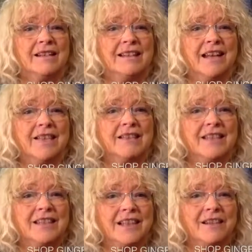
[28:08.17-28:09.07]
It
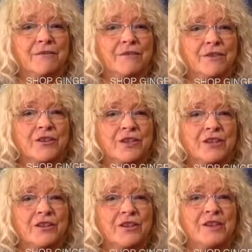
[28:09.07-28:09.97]
sounds like the first
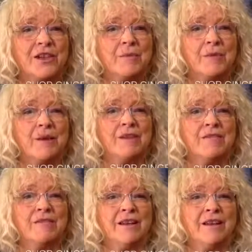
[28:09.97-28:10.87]
and only time I
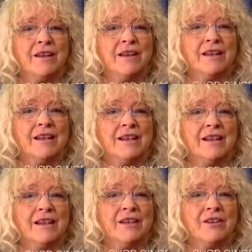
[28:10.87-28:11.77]
got Reiki,
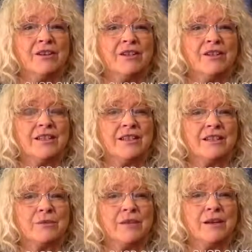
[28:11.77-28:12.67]
not long
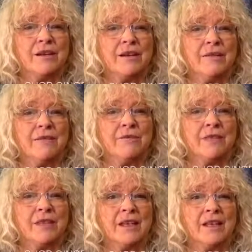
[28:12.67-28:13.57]
distance Reiki.
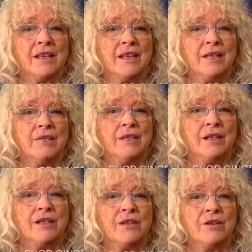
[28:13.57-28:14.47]
It
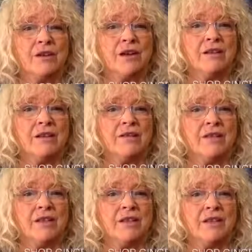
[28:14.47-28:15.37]
released all kinds of
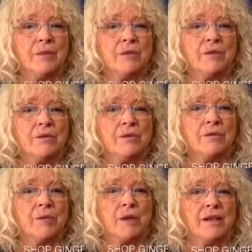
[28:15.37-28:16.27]
things in my
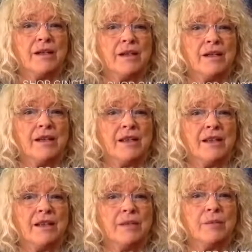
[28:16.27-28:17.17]
troubled mind, and I
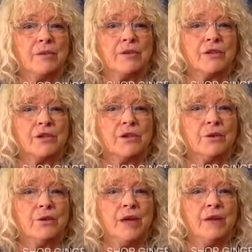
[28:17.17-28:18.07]
think the person
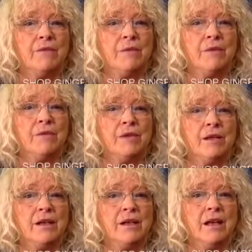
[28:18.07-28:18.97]
who gave me Reiki